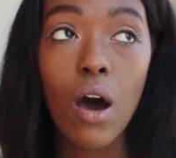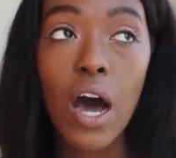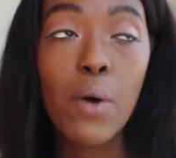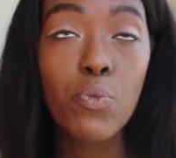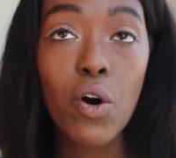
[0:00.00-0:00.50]

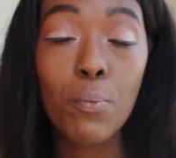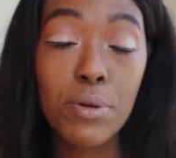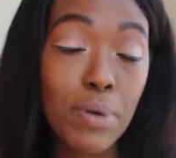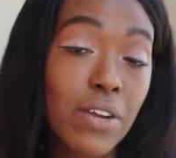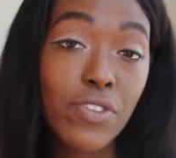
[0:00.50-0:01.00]
won't
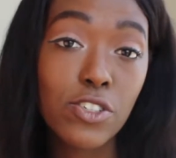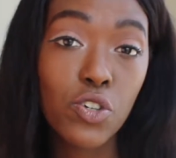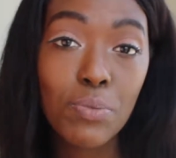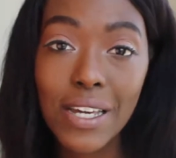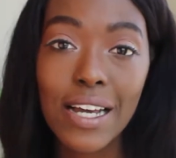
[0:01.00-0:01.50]
be
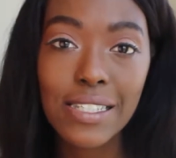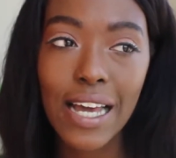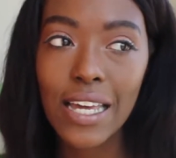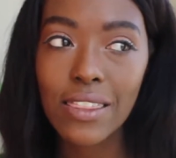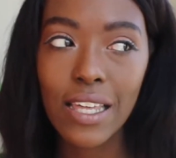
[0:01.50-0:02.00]
beneficial, because
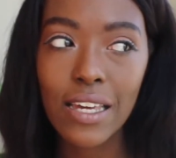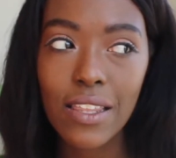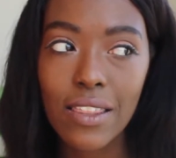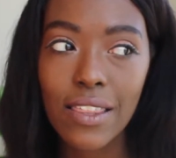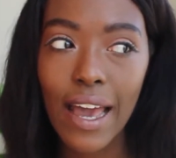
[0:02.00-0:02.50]
I
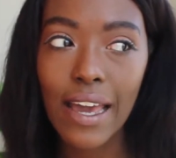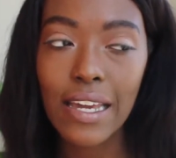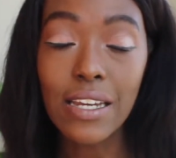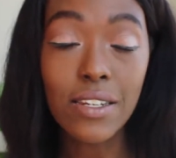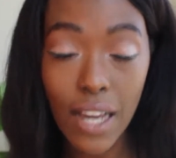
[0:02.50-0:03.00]
think that
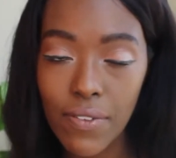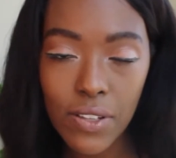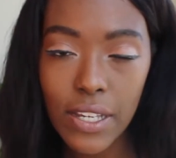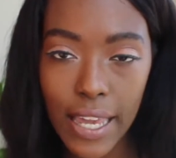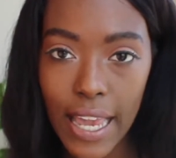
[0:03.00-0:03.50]
it
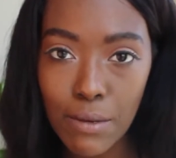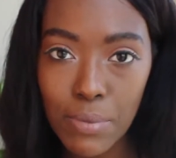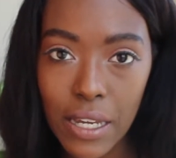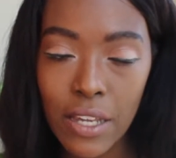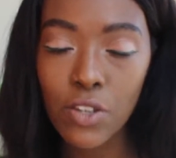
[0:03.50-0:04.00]
definitely can be.